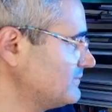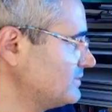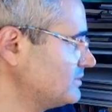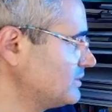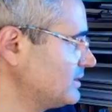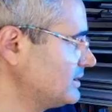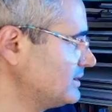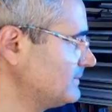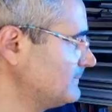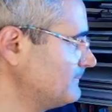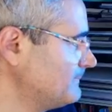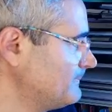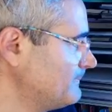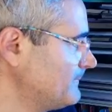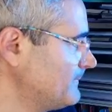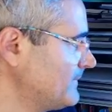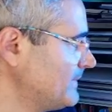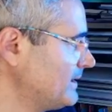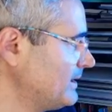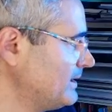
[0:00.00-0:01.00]
right?
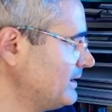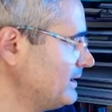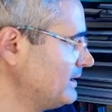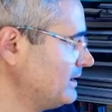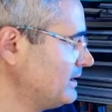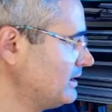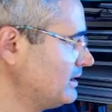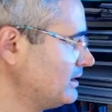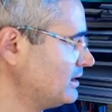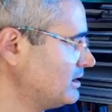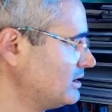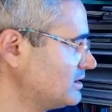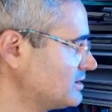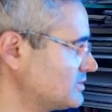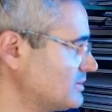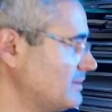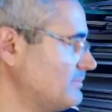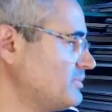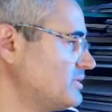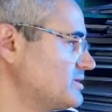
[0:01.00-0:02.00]
There's
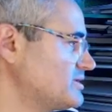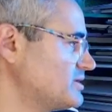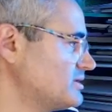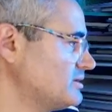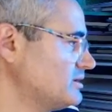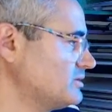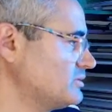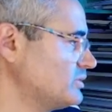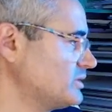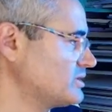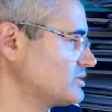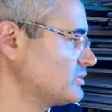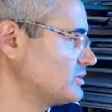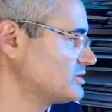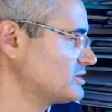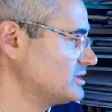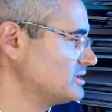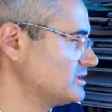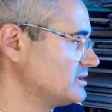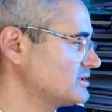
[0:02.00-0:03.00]
one person on Twitch
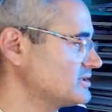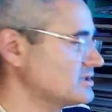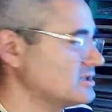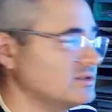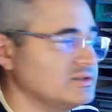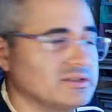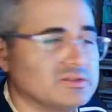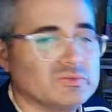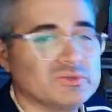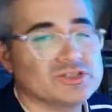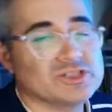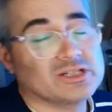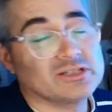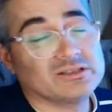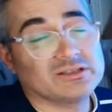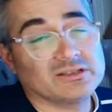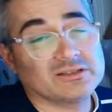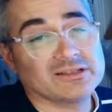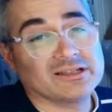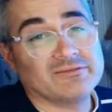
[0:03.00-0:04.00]
watching. Sorry, Twitch, I
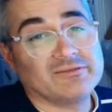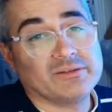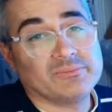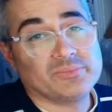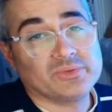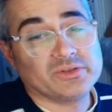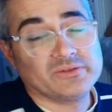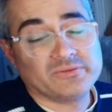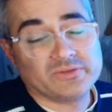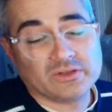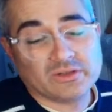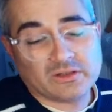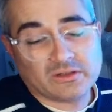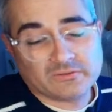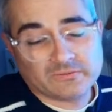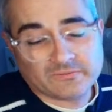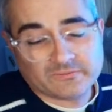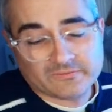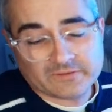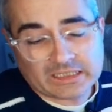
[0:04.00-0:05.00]
don't have a preview
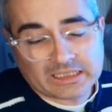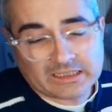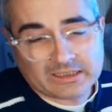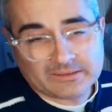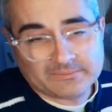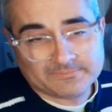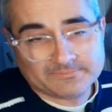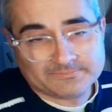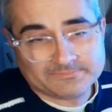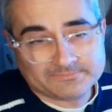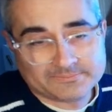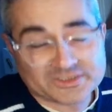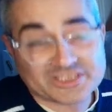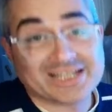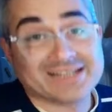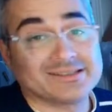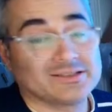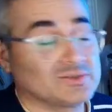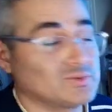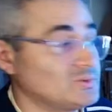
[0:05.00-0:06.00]
of
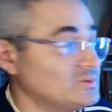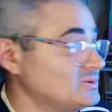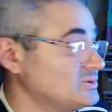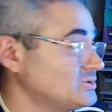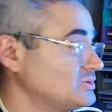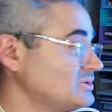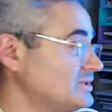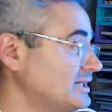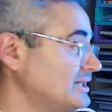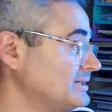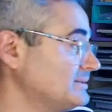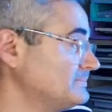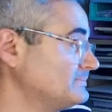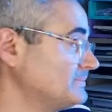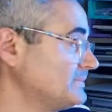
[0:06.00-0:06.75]
chat today.